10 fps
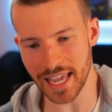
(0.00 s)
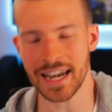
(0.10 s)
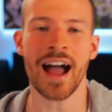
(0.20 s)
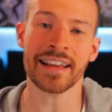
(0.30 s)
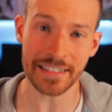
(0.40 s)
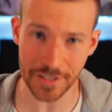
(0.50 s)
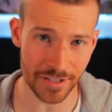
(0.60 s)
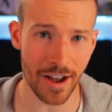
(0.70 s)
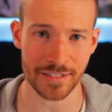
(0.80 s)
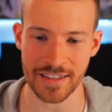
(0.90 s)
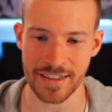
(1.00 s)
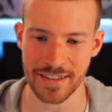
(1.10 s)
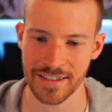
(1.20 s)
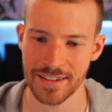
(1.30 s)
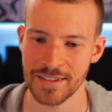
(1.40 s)
cannot get
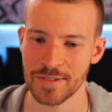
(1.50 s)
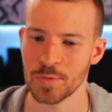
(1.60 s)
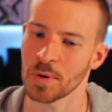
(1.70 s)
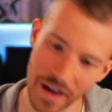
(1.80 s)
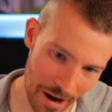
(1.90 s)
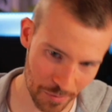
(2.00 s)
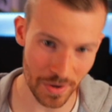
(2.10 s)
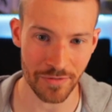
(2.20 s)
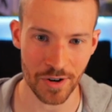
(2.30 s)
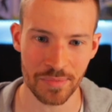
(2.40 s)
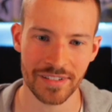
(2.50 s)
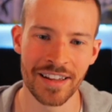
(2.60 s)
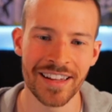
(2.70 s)
saucy without reverb.